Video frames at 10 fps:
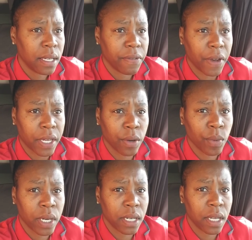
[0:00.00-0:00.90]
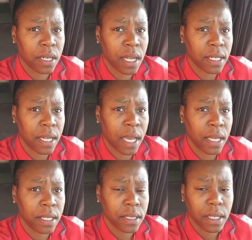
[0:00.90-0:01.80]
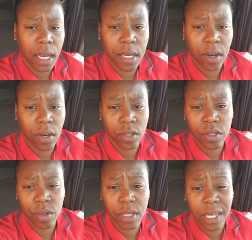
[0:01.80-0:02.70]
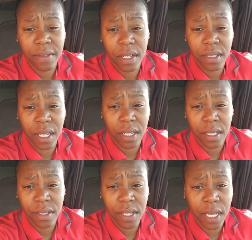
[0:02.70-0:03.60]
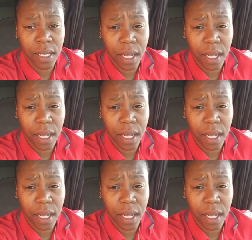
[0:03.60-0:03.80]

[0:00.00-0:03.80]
If I can run it there that day, I'll call the stores after they'll take it.